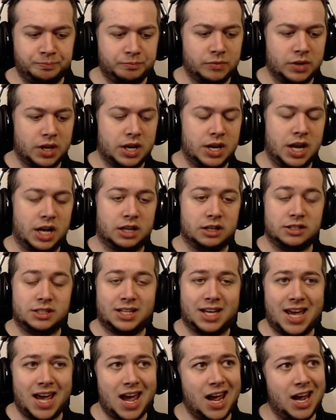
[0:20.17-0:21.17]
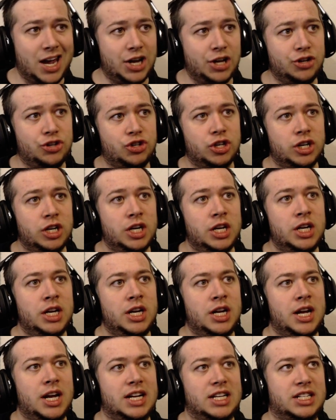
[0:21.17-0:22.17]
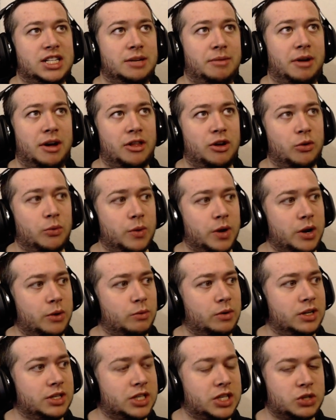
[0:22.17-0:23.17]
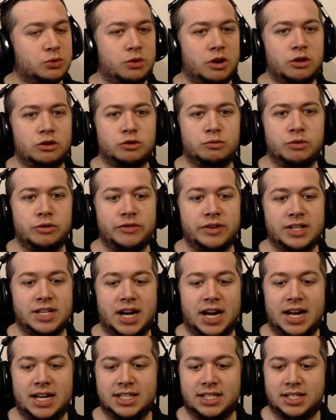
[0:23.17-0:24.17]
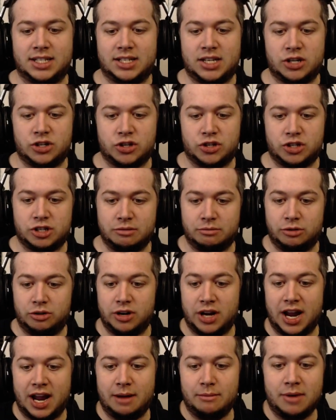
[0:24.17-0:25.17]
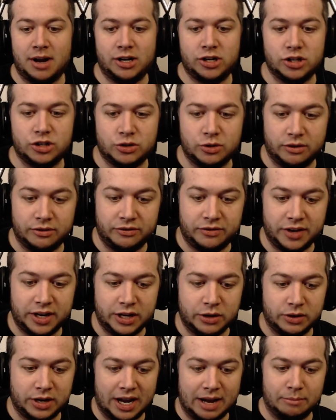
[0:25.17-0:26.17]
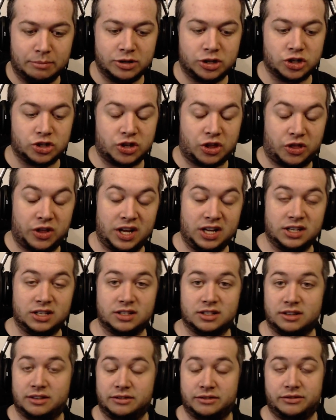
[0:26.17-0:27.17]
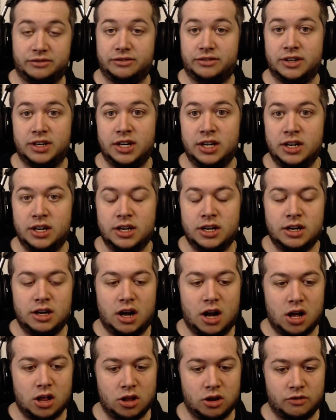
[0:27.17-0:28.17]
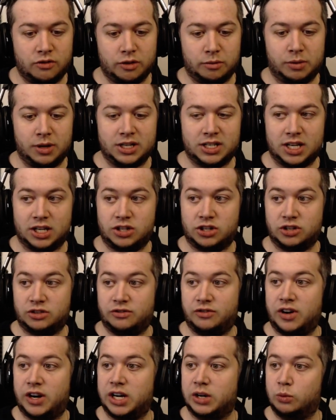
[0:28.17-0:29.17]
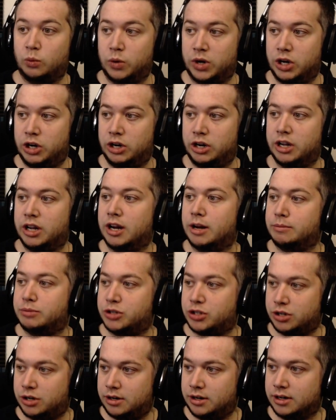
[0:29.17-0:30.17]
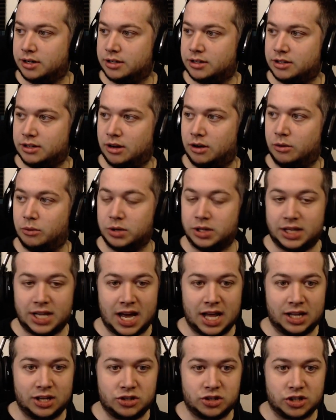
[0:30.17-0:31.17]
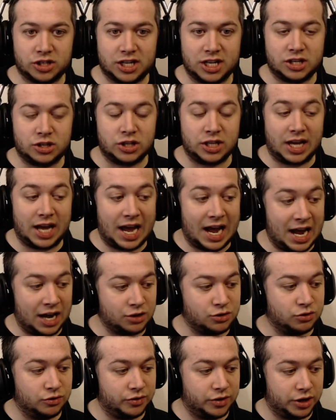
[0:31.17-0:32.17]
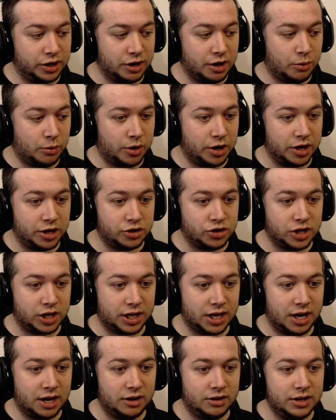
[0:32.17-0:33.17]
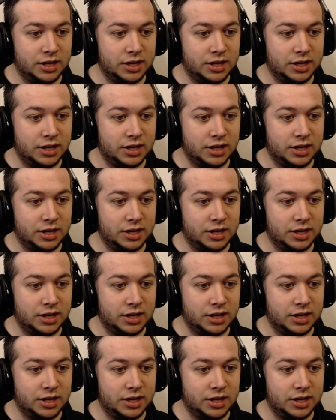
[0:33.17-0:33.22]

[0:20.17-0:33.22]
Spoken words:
Nicolas Cage and some other weird ones. This is one of those movies that has such a similar name, not just to a video game, but just things of all over the place. That's just very weird and absurd. So with that, let's just get to the actual video I wanted to check out.